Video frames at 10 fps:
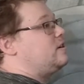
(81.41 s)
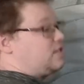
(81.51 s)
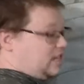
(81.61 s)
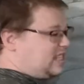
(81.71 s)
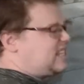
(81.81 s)

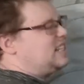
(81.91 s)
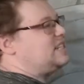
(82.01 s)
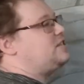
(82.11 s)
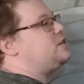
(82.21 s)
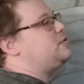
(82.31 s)
So
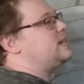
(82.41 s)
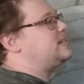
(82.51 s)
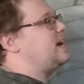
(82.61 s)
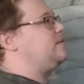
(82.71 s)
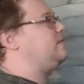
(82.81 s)
let's do
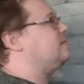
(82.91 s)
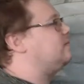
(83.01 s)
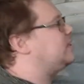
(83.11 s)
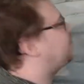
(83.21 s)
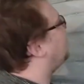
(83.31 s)
this out.
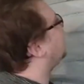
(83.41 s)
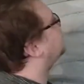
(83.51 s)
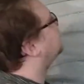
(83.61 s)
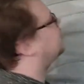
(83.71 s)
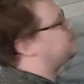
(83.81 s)
Let's
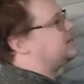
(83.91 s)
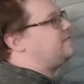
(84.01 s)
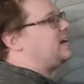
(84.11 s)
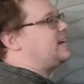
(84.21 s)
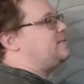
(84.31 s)
factor it so we can
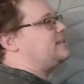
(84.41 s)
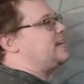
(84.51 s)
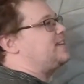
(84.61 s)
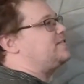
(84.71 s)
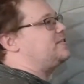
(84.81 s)
find out what
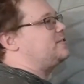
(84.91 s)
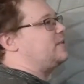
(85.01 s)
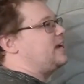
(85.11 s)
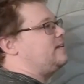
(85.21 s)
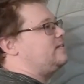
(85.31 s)
the answer is, okay?